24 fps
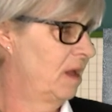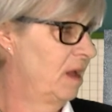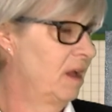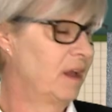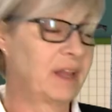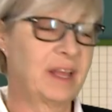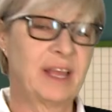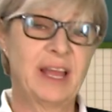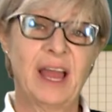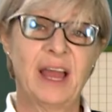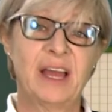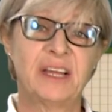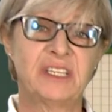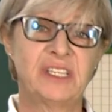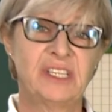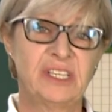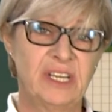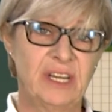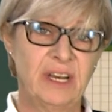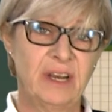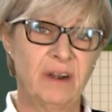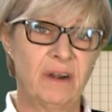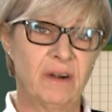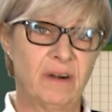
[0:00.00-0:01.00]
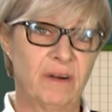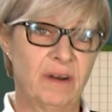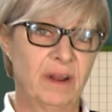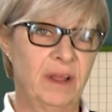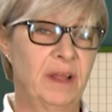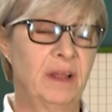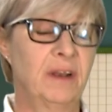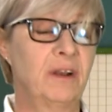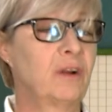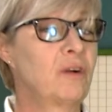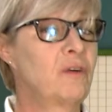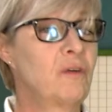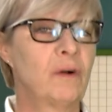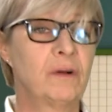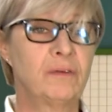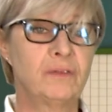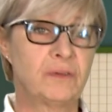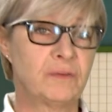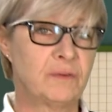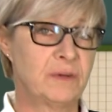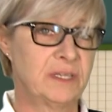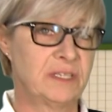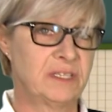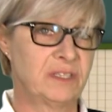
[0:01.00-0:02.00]
a cashier in a
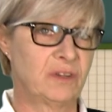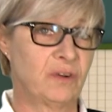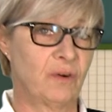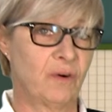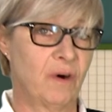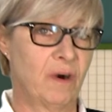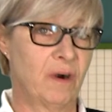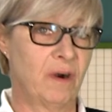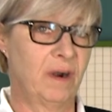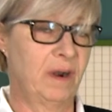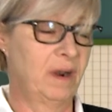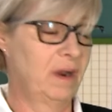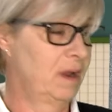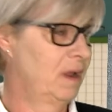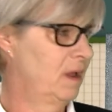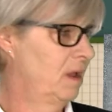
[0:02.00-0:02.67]
grocery store,